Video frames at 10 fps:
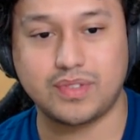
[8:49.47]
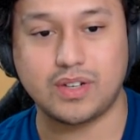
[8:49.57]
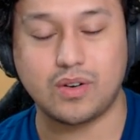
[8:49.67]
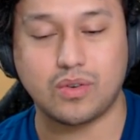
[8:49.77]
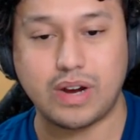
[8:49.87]

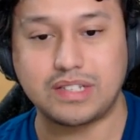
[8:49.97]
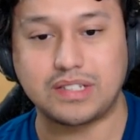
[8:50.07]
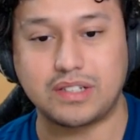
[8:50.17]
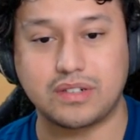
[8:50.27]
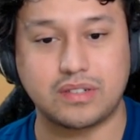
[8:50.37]
go
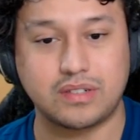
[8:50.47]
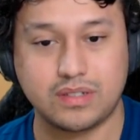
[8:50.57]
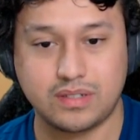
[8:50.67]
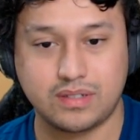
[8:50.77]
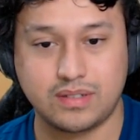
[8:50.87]
crazy, you know?
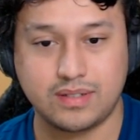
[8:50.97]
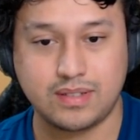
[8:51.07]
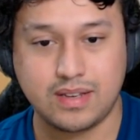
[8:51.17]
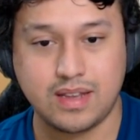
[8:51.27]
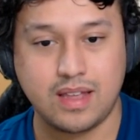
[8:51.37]

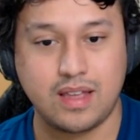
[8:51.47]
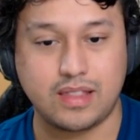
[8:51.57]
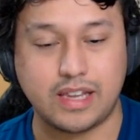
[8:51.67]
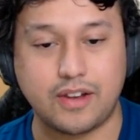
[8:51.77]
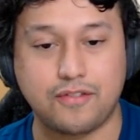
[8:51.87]

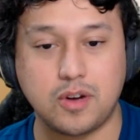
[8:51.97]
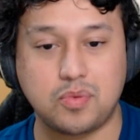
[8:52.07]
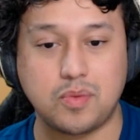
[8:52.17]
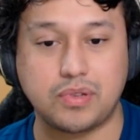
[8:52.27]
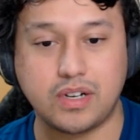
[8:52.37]
Like, a
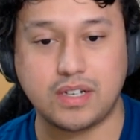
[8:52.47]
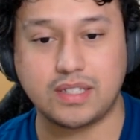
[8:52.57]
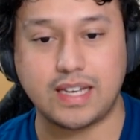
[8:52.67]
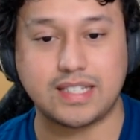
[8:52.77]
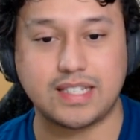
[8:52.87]
free-to-play player
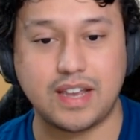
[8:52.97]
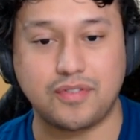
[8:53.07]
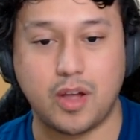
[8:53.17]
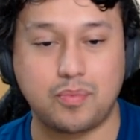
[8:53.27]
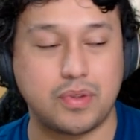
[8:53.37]
could, like, save
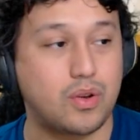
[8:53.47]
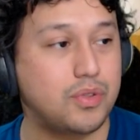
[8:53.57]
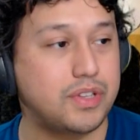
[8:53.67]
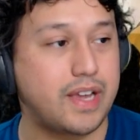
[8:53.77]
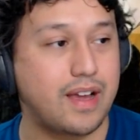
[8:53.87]
up and
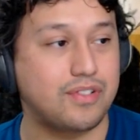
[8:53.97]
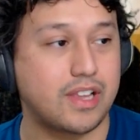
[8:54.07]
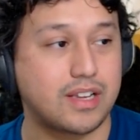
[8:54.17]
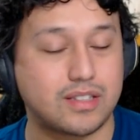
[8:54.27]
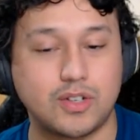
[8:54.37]
only have,
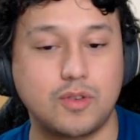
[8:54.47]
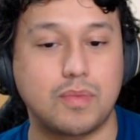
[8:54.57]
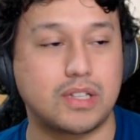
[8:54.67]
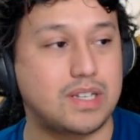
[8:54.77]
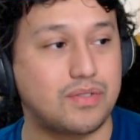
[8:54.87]
like, a 2
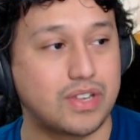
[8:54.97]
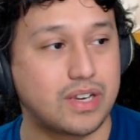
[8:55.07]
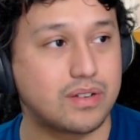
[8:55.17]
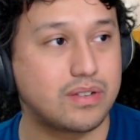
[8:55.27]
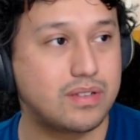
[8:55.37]
multi
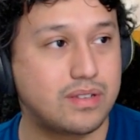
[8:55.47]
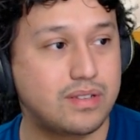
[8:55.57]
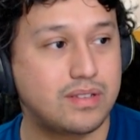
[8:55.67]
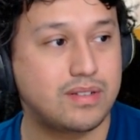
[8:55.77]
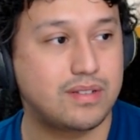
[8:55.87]
video.
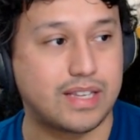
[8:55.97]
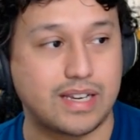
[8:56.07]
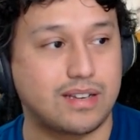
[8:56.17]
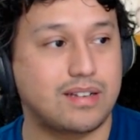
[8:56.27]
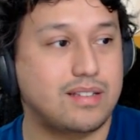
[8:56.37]

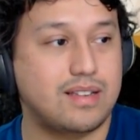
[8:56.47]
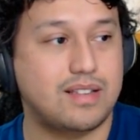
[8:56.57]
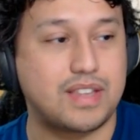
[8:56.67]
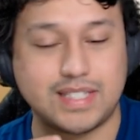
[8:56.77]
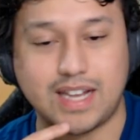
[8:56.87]
Like,
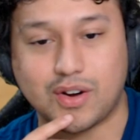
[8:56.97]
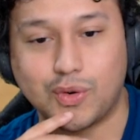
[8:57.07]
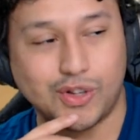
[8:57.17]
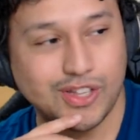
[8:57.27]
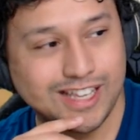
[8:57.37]
that's not
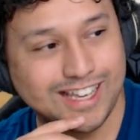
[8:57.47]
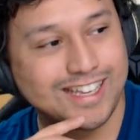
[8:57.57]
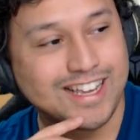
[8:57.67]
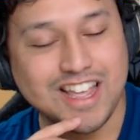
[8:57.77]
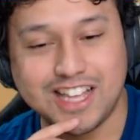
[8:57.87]
cool.
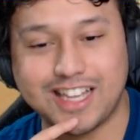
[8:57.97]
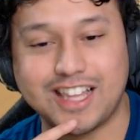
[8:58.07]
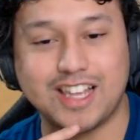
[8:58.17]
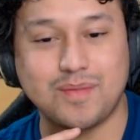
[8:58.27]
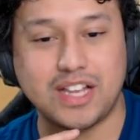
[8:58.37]
Like,
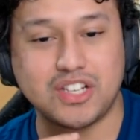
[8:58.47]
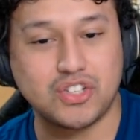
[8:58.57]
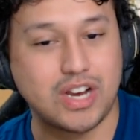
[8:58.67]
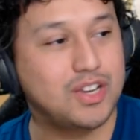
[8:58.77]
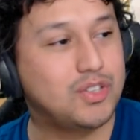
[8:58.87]
imagine
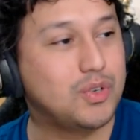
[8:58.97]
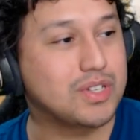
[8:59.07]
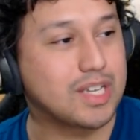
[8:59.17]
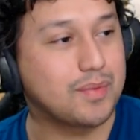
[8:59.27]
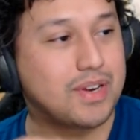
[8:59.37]
trying to do a
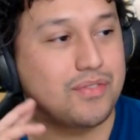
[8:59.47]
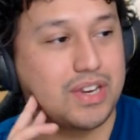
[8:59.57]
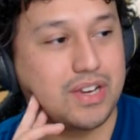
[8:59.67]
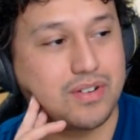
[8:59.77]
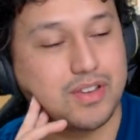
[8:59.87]
summoning
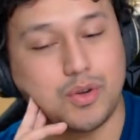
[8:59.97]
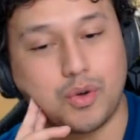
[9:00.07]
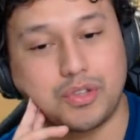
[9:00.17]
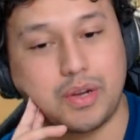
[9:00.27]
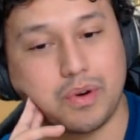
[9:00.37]
video and you
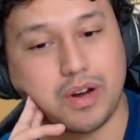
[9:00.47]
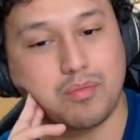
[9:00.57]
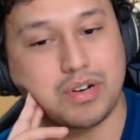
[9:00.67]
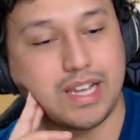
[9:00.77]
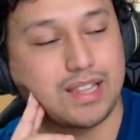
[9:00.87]
only were
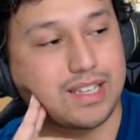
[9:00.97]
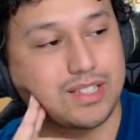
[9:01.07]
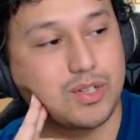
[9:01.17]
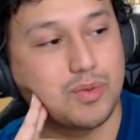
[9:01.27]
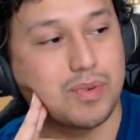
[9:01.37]
able to get,
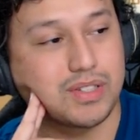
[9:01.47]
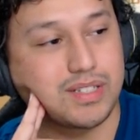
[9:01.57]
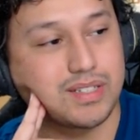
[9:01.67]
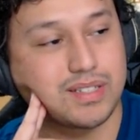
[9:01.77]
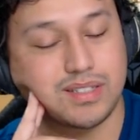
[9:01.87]
like, 2
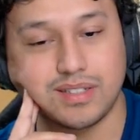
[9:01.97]
multis. And